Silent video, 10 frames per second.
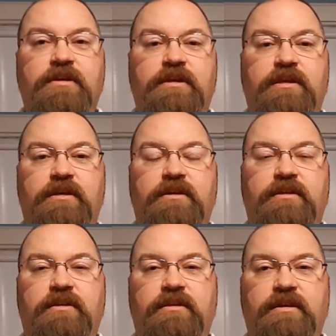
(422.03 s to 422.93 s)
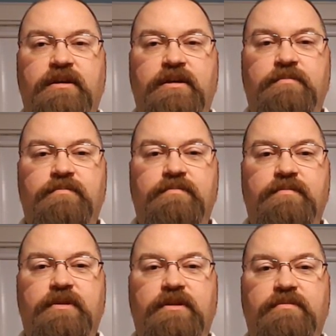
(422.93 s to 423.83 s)
and um,
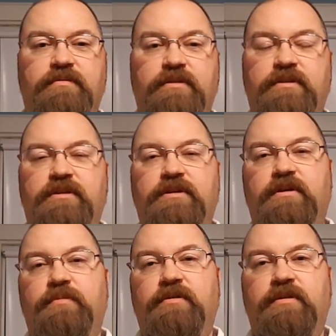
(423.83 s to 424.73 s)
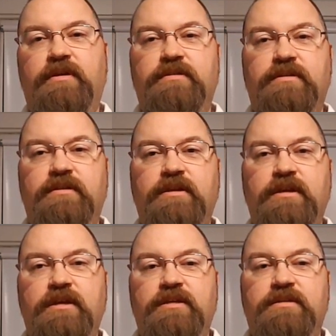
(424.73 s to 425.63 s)
you know you, you talk about things, and
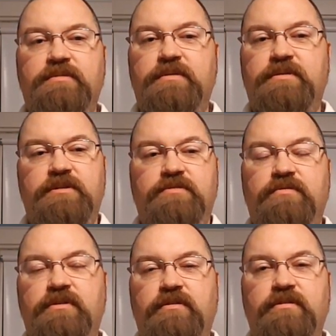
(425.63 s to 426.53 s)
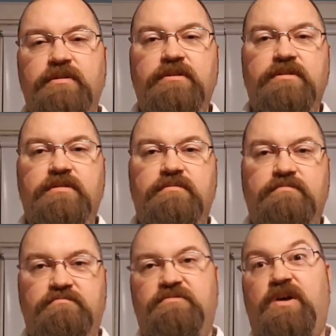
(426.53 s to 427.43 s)
sometimes it's just really good to just
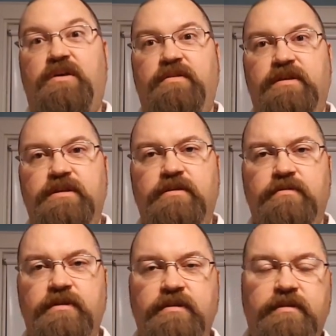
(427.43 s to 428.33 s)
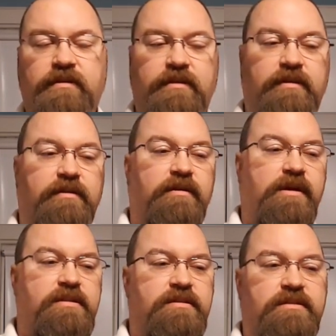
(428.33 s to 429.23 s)
talk things out, and
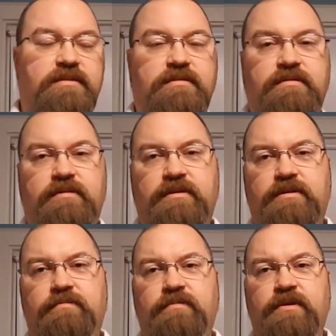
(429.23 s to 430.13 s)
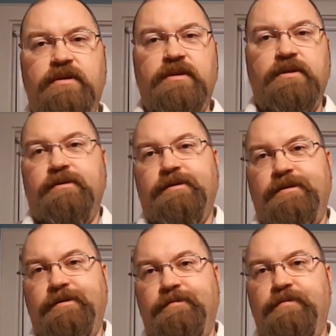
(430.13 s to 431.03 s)
that's uh,
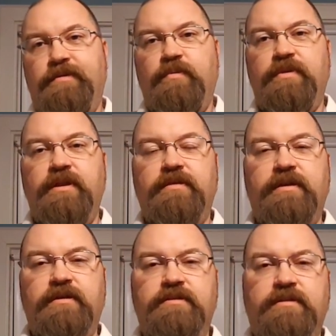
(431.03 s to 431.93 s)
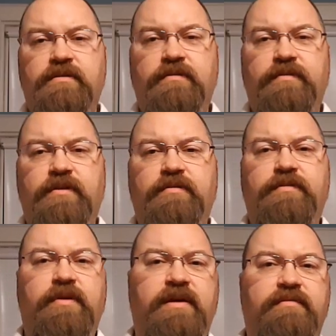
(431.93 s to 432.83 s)
you know with with anything so you know if
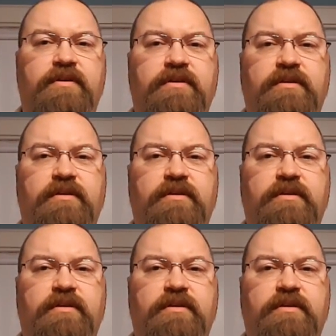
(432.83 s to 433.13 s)
you have a